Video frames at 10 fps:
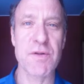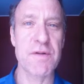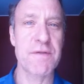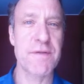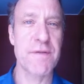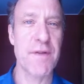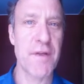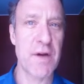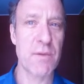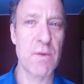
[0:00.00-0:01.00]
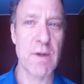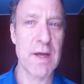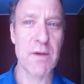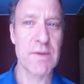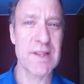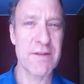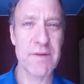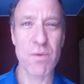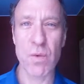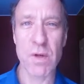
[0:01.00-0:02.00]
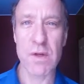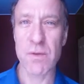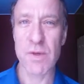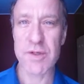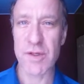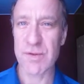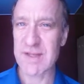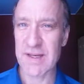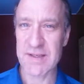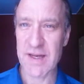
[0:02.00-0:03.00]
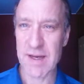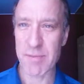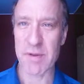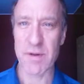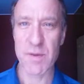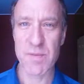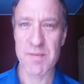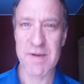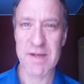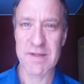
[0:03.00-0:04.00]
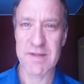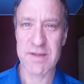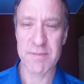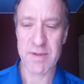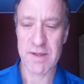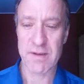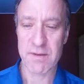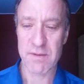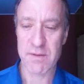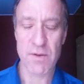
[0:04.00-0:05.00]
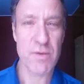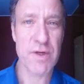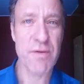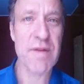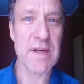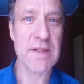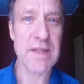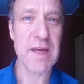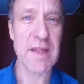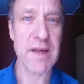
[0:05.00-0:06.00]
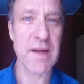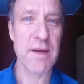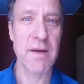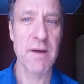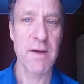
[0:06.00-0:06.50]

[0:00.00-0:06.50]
sort of thought, well, I don't live in a world in which those things happen. Human beings simply don't do things like that.